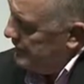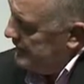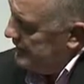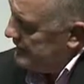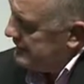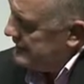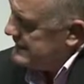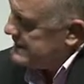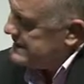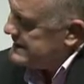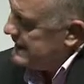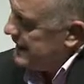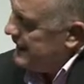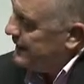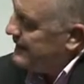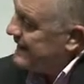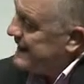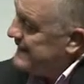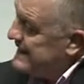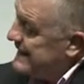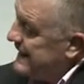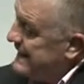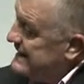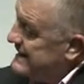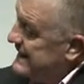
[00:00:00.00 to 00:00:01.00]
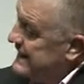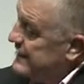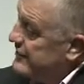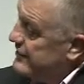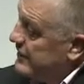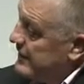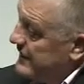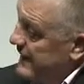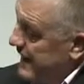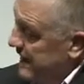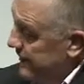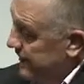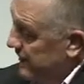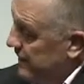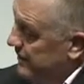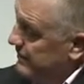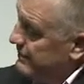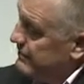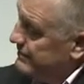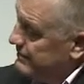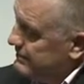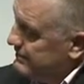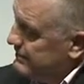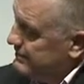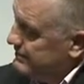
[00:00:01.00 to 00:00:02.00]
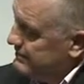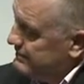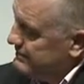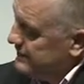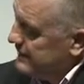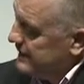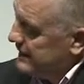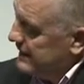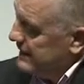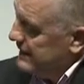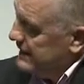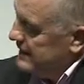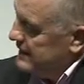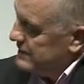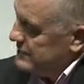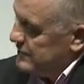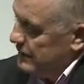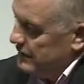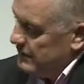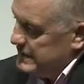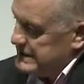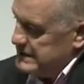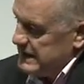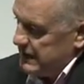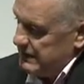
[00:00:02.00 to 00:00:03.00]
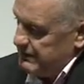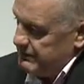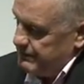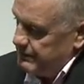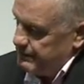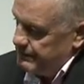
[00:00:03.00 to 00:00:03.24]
to start connecting together. So it's that